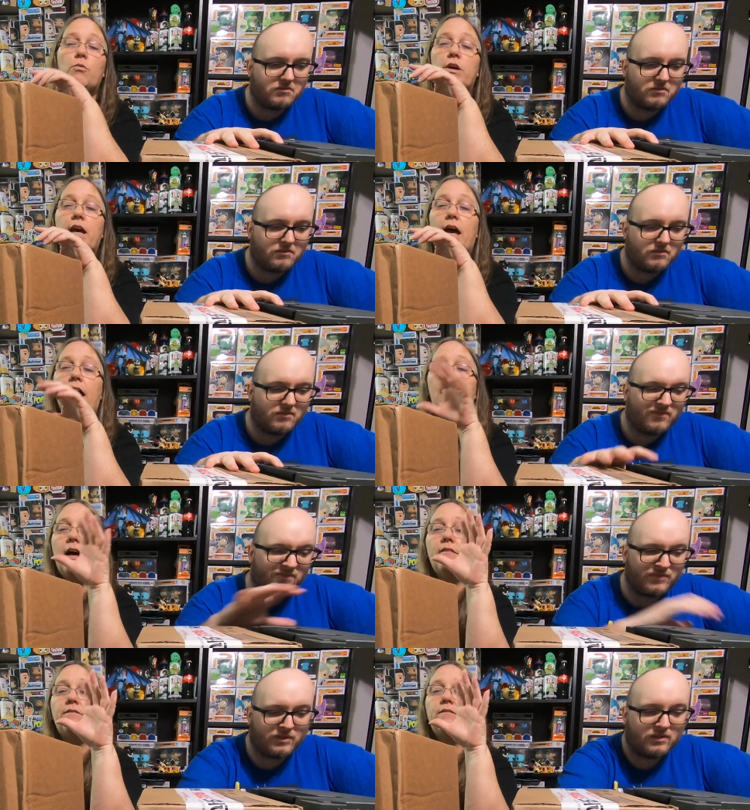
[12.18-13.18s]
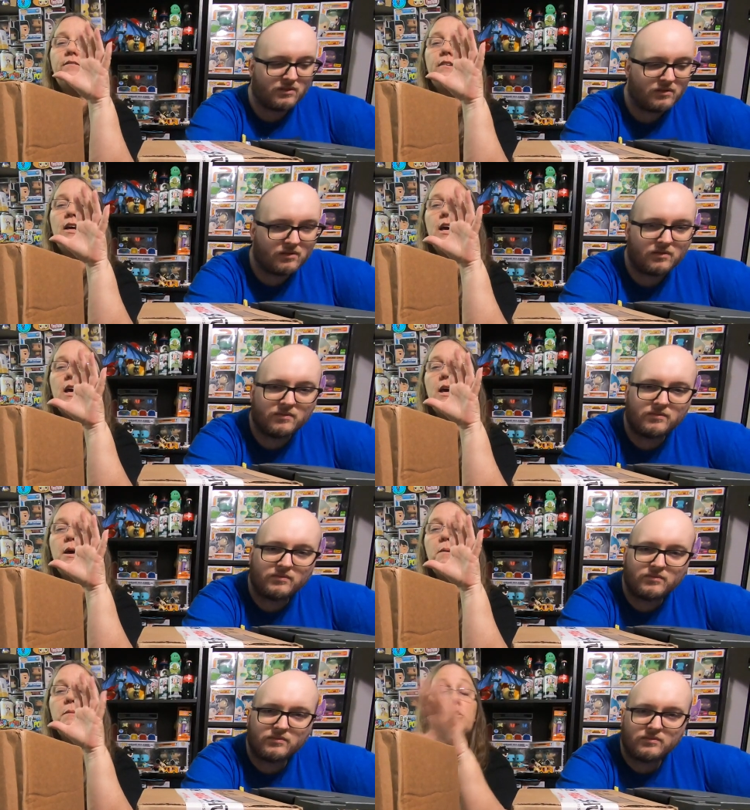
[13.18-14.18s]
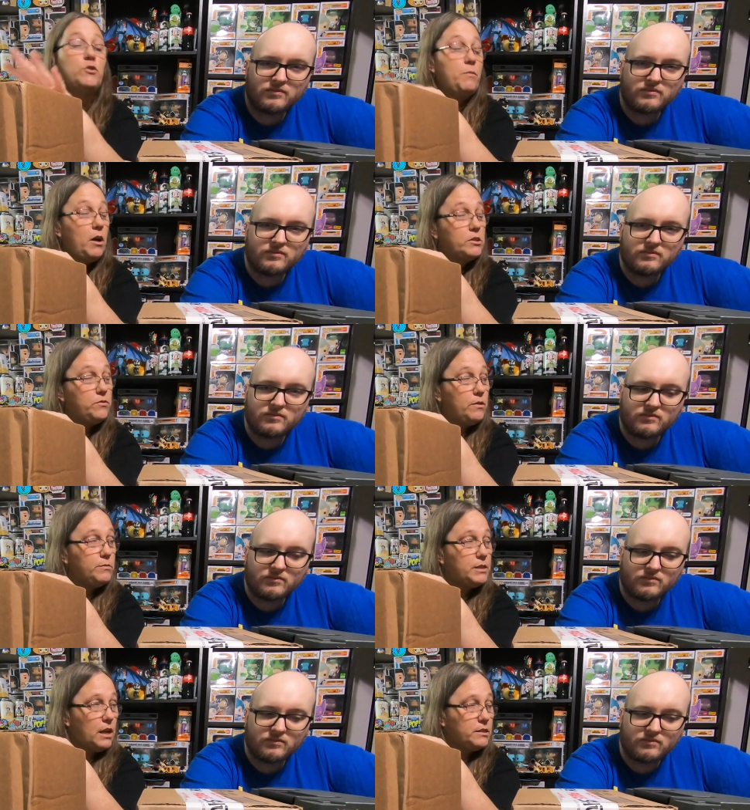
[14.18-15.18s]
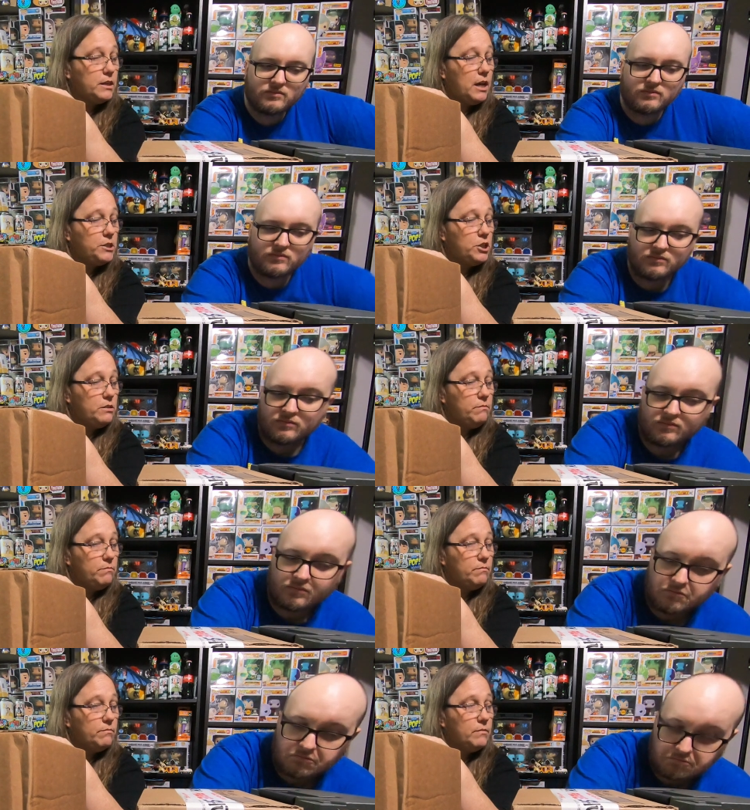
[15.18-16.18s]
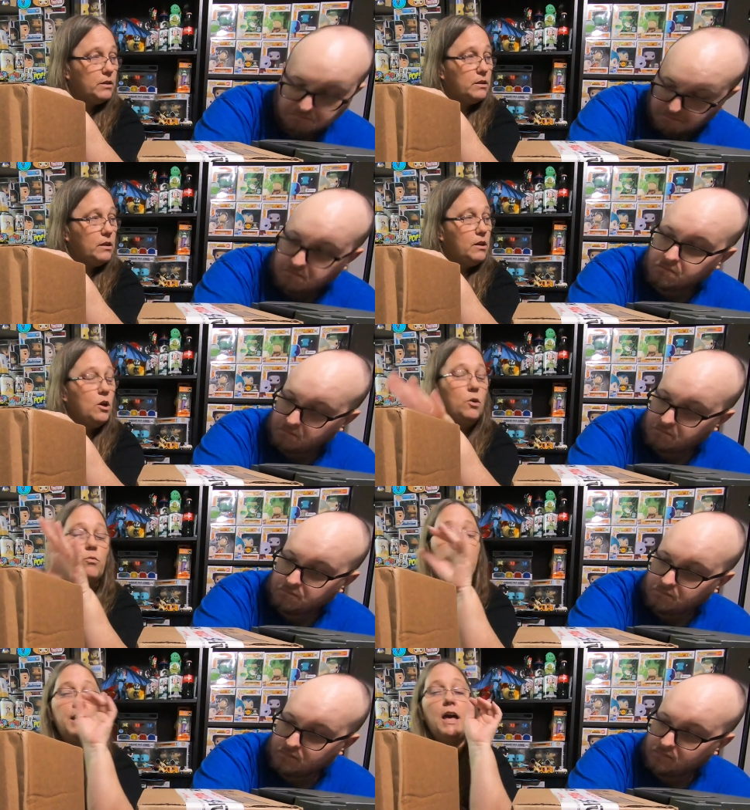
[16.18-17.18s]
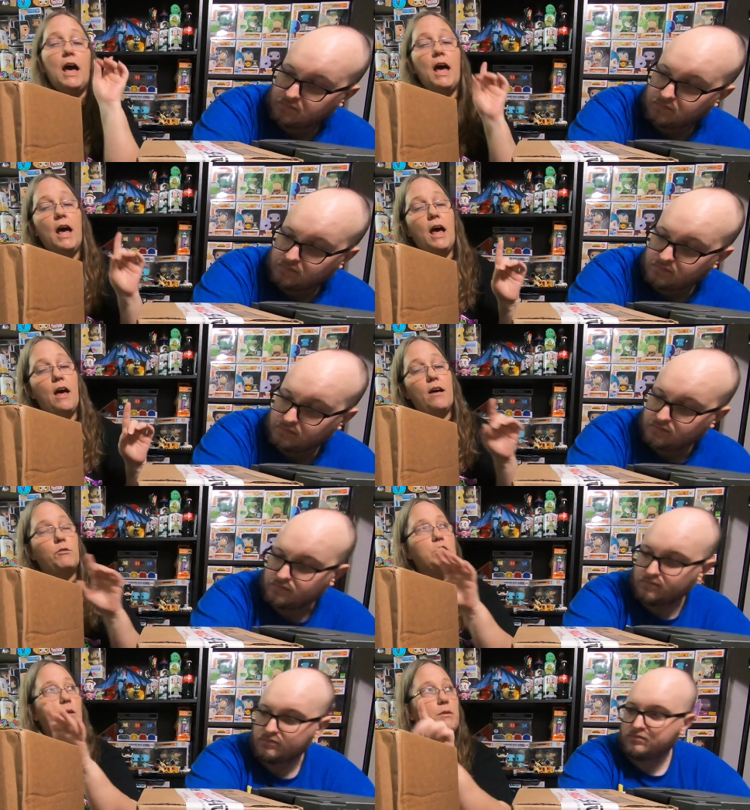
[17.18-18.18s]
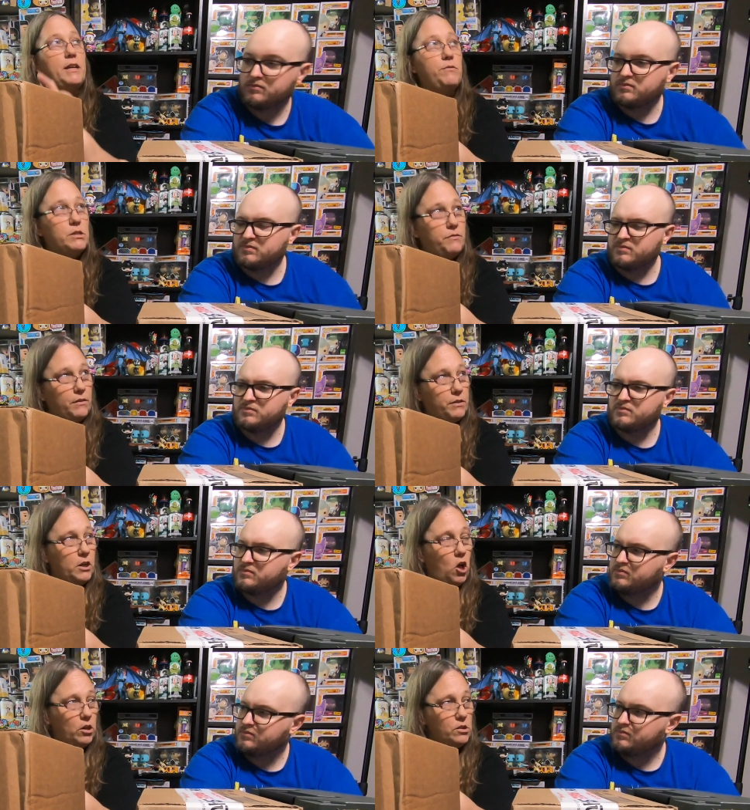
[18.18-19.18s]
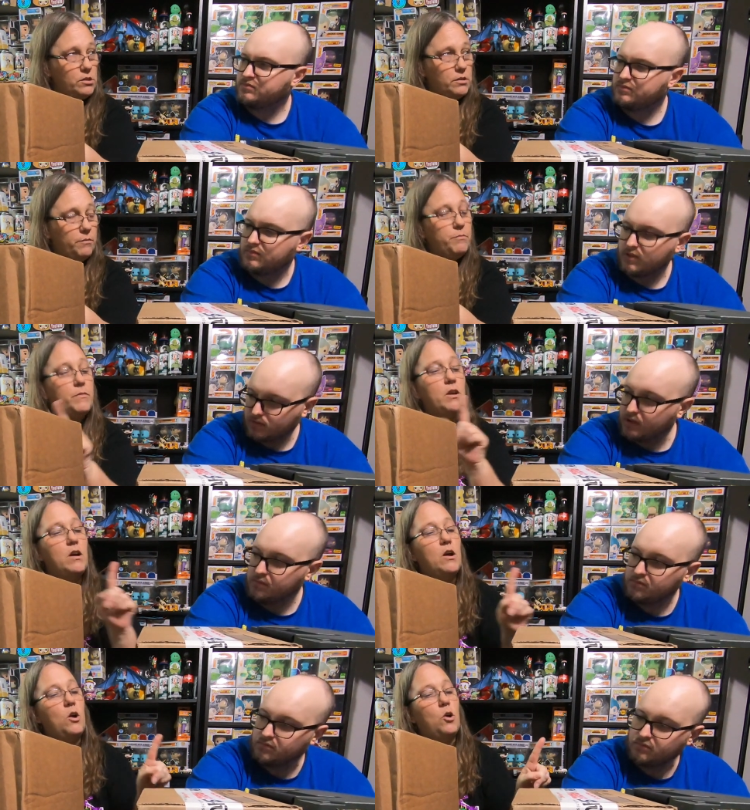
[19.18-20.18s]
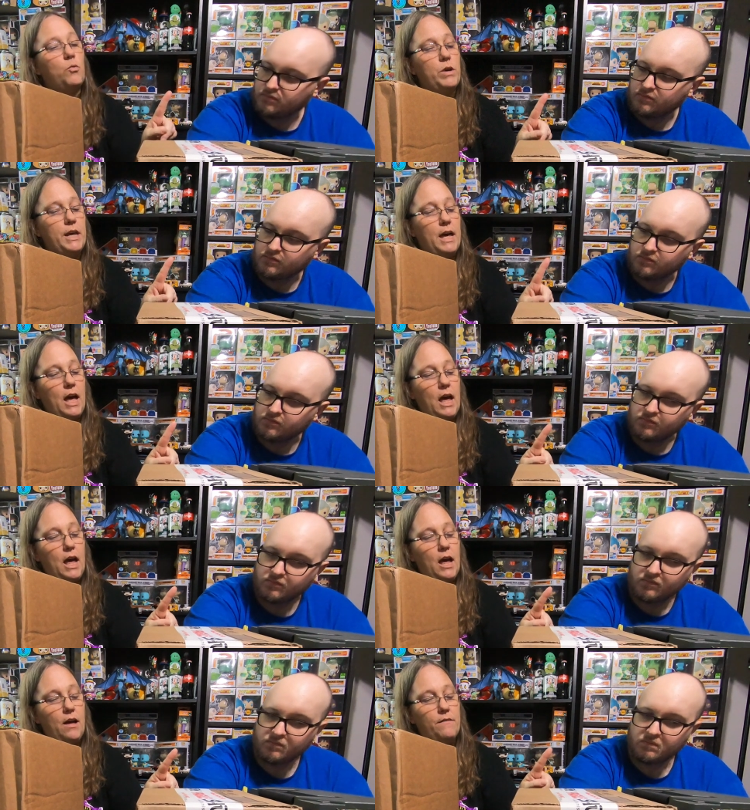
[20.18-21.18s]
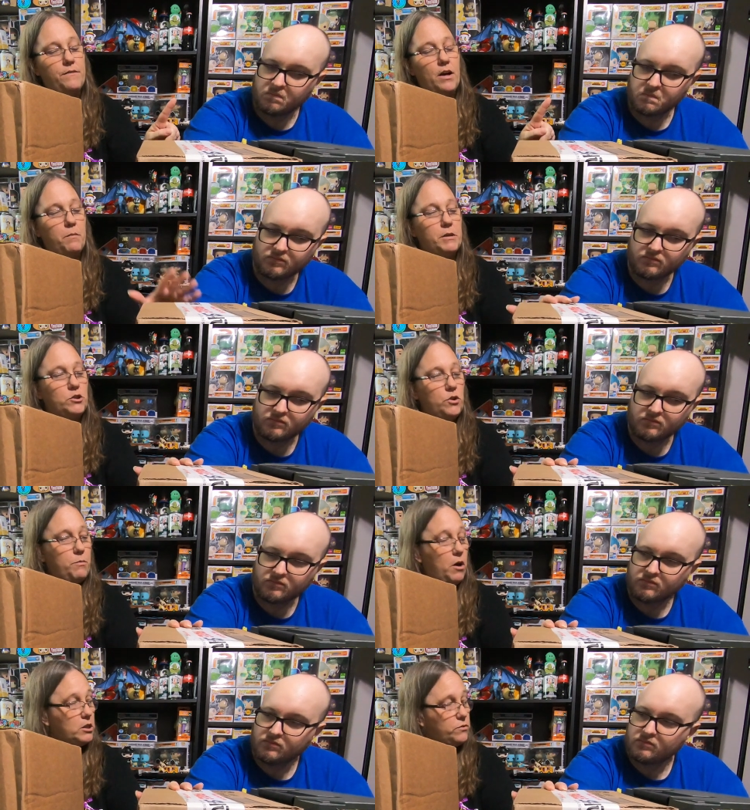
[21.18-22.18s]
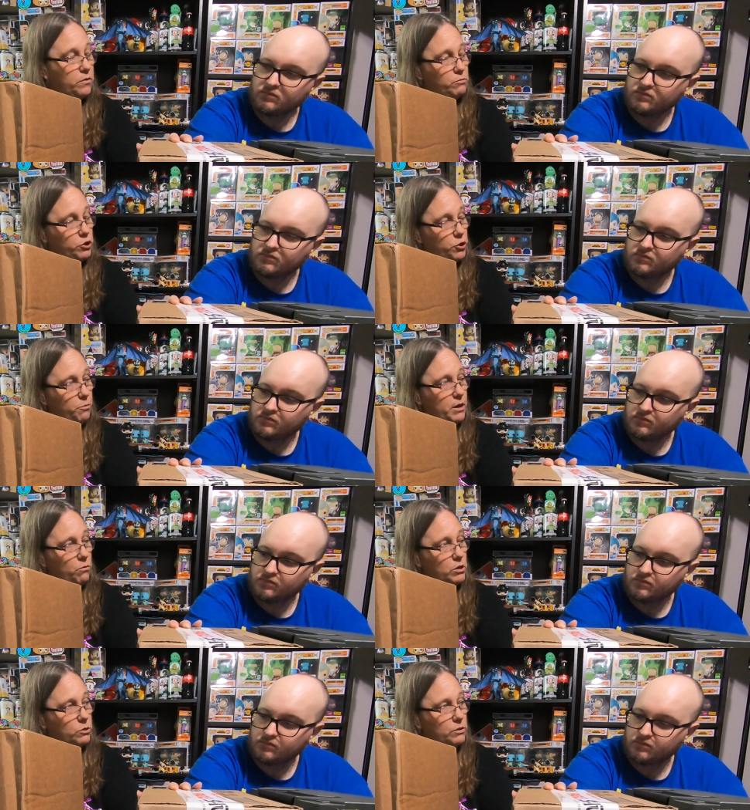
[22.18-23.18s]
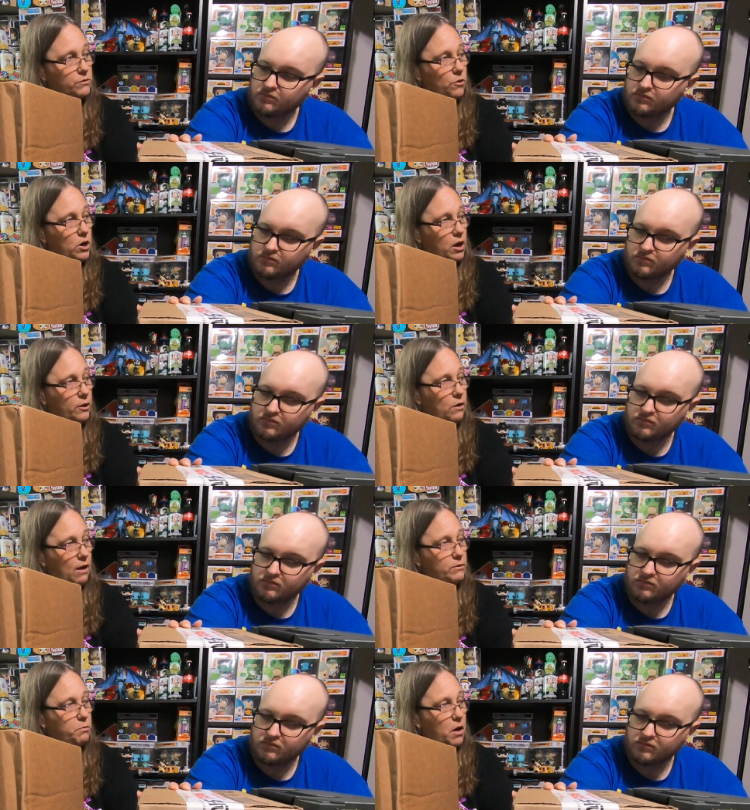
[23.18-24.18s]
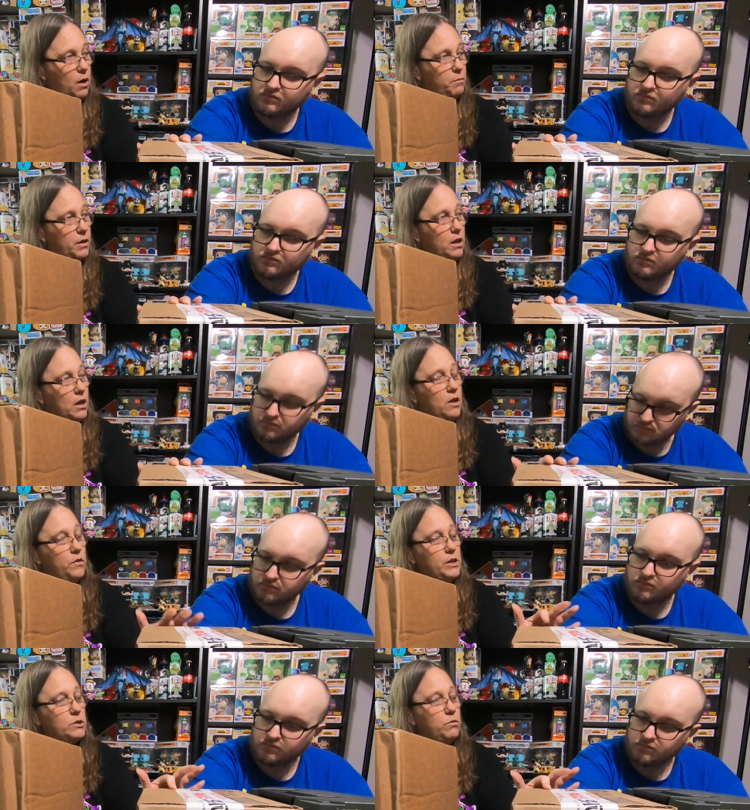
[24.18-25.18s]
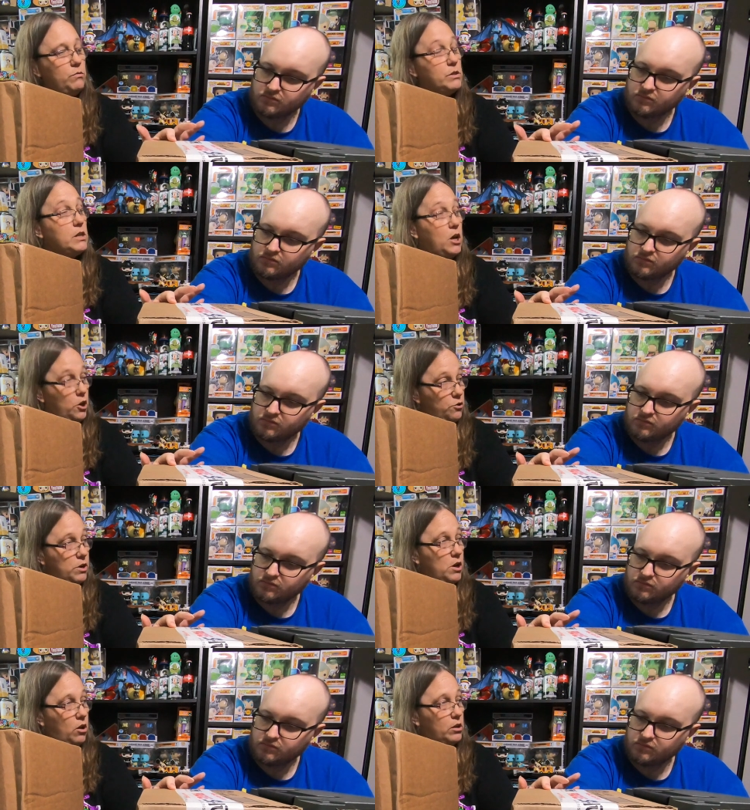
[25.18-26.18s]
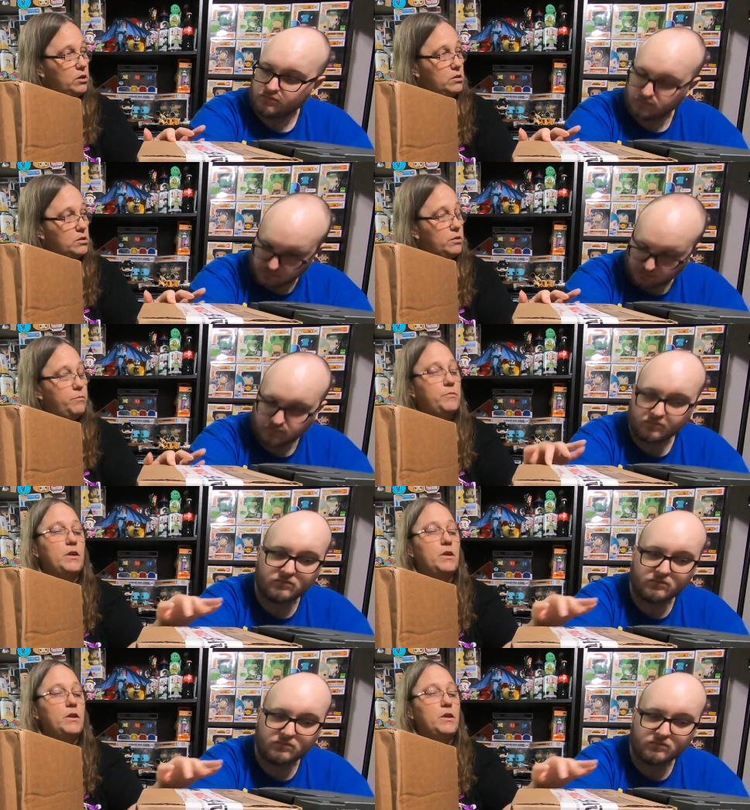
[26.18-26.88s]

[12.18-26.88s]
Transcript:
Speaker 1: We have a mystery box from Sassy Cajun. We have, which I believe was $50. Okay. We have a mystery box from Shumi, which was for an autographed pop. This one was $100.